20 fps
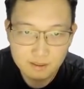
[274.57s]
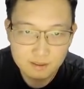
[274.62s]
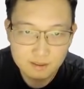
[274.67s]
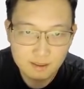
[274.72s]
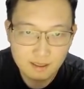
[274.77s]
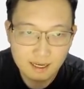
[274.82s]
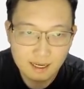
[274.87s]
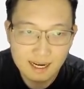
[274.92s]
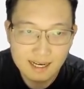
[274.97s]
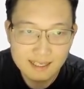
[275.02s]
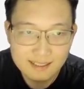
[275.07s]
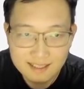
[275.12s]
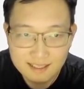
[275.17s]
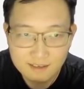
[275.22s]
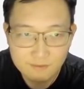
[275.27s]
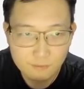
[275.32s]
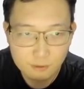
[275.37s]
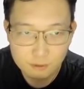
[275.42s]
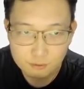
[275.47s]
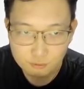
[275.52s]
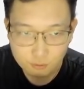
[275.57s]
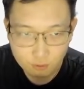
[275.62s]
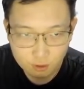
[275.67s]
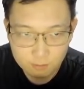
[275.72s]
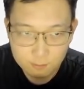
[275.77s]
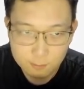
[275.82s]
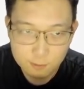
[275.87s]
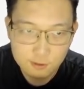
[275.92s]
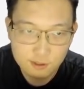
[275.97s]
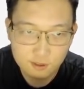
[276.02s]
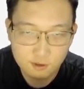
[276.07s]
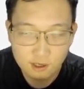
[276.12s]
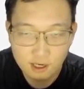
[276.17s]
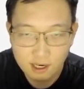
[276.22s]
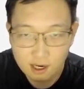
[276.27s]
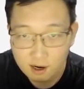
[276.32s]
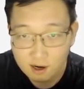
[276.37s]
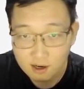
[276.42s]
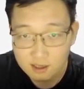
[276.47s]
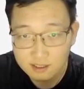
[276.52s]
I think for normal or
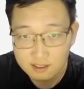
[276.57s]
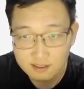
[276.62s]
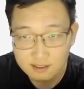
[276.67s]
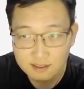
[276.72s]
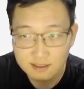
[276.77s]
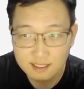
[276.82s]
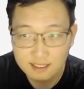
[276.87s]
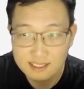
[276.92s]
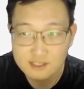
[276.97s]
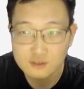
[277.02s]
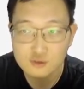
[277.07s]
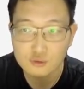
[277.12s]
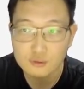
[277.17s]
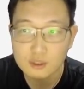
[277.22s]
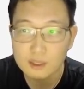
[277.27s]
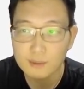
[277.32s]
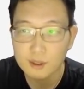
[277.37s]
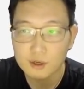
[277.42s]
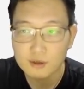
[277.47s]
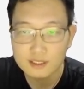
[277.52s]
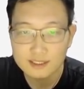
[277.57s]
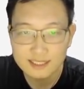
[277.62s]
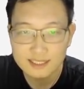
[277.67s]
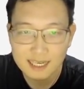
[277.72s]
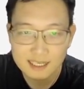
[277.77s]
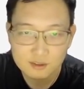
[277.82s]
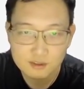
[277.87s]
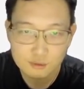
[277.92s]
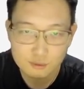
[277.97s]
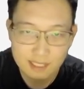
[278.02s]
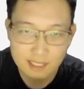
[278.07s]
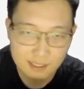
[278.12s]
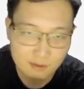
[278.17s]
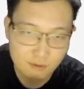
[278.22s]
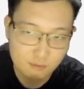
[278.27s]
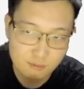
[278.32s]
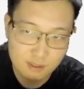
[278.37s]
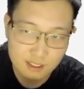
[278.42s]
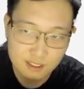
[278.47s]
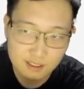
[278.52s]
hard, it's doable. Stack to like
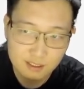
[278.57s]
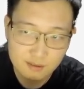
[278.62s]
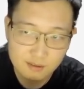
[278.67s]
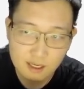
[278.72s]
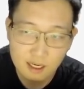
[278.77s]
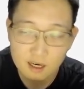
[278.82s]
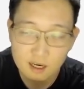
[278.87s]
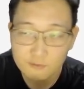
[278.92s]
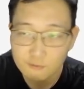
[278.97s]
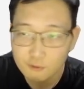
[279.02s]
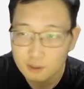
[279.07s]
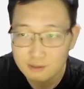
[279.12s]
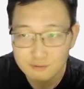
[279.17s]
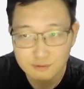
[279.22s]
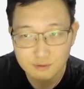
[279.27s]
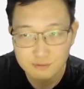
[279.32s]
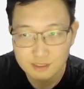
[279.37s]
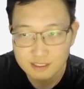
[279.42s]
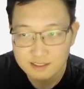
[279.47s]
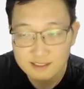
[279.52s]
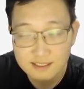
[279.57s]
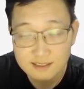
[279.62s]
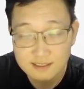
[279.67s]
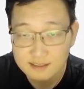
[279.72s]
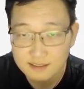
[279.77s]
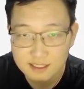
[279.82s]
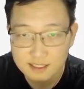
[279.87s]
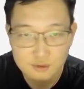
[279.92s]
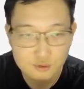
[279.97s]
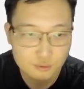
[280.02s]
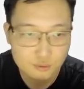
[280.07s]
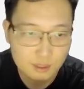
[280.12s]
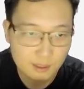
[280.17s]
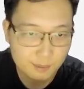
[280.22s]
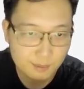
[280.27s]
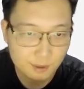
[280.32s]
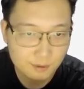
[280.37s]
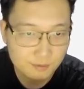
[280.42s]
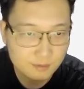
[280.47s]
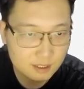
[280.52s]
three uh, 400 resistance is
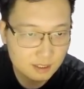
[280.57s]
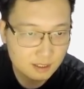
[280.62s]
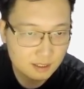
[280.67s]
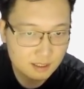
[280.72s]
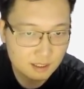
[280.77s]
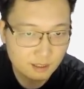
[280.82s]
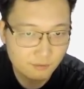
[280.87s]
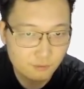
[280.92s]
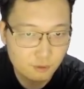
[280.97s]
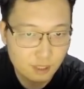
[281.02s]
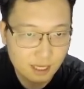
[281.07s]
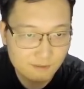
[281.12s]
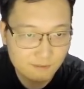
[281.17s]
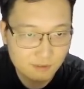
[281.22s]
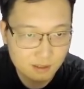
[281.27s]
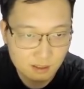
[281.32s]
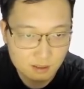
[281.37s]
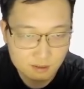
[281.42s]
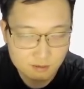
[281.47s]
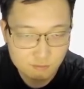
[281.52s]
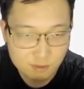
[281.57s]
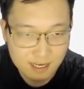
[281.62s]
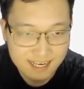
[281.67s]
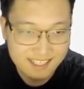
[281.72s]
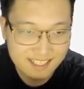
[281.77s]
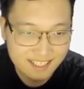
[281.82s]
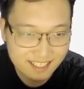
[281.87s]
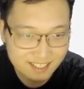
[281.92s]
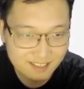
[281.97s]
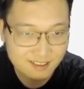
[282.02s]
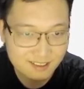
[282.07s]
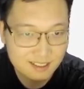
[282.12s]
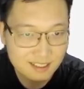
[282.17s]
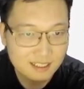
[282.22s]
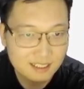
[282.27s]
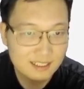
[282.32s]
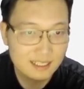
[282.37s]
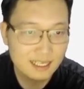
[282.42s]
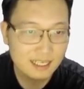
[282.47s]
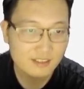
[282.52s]
doable if you have the right gear.
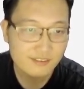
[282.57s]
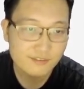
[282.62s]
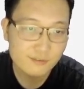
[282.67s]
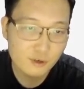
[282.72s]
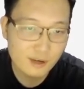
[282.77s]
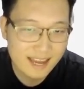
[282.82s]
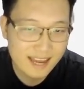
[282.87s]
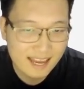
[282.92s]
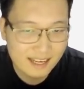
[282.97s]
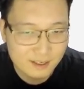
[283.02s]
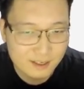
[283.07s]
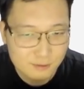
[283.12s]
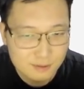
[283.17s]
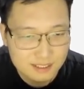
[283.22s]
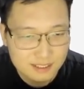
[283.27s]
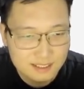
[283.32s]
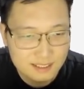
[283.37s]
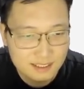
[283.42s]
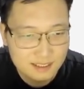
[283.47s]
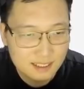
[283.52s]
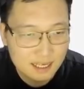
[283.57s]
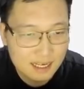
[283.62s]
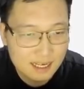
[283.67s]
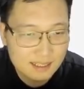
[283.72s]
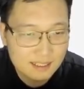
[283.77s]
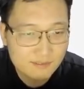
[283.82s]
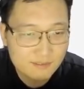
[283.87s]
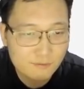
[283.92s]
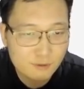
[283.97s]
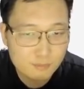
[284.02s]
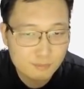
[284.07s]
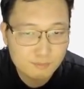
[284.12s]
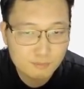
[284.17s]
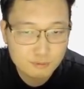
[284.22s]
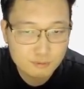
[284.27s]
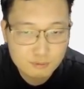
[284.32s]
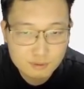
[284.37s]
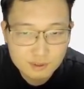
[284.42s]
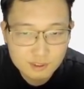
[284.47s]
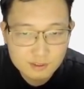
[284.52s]
And for accuracy, I think for
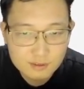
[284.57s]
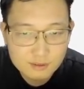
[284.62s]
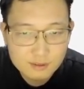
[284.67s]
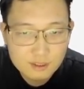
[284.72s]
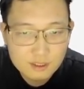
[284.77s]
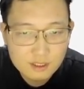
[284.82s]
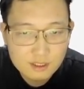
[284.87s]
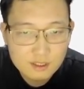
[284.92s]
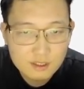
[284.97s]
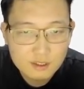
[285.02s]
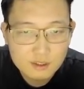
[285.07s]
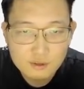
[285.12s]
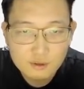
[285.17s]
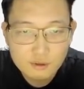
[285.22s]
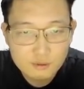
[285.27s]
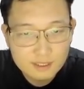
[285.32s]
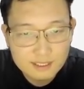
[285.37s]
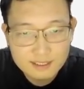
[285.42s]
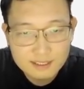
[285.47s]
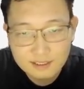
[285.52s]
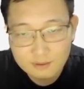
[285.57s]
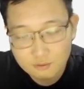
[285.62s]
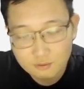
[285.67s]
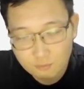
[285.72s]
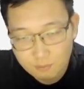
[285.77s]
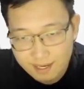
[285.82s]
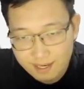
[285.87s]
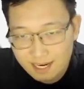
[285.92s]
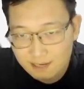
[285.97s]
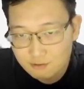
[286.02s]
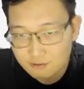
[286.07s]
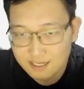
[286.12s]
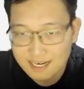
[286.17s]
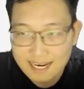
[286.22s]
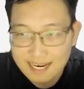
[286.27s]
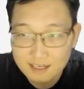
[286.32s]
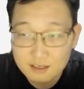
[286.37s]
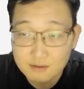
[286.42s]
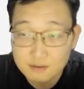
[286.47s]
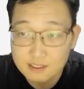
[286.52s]
brutal, you only need 300
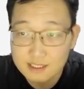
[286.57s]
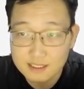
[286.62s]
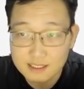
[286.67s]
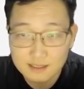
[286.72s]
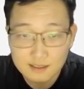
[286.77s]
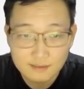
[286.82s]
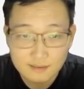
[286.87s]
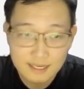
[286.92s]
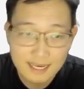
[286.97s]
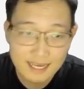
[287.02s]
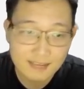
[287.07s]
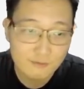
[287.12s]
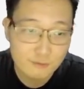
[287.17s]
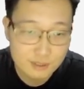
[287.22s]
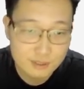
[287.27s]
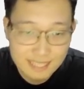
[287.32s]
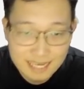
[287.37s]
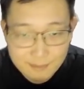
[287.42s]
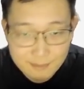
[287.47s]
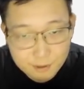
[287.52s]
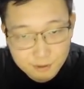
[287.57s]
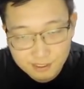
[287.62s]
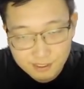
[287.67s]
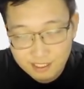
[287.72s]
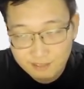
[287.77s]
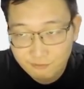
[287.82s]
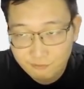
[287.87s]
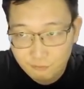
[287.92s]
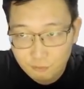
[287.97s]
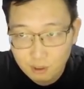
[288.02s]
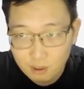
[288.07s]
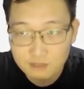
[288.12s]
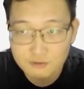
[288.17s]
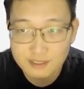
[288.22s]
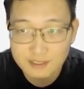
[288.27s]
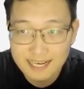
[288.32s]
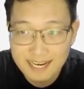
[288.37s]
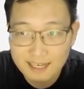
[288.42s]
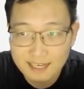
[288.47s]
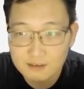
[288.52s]
accuracy. And for Nightmare, you need 400
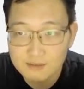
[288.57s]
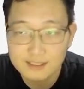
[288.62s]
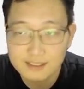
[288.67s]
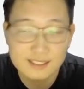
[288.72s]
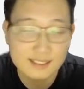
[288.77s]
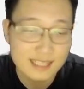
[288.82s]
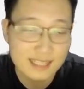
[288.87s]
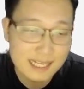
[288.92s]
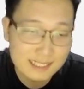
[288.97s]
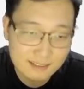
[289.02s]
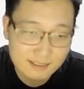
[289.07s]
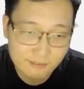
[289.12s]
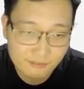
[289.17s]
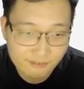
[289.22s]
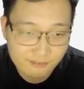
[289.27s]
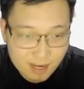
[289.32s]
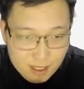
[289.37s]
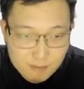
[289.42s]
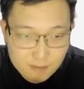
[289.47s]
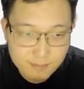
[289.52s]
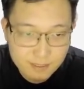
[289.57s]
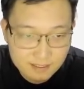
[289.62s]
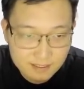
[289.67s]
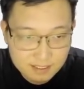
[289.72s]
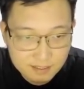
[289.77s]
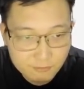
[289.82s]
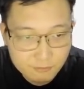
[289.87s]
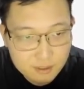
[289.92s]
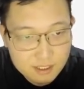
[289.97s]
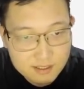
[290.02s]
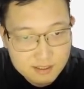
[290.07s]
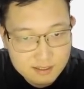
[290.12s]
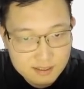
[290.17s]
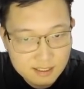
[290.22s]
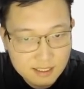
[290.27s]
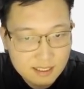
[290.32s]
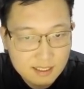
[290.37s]
accuracy. That's a very big difference.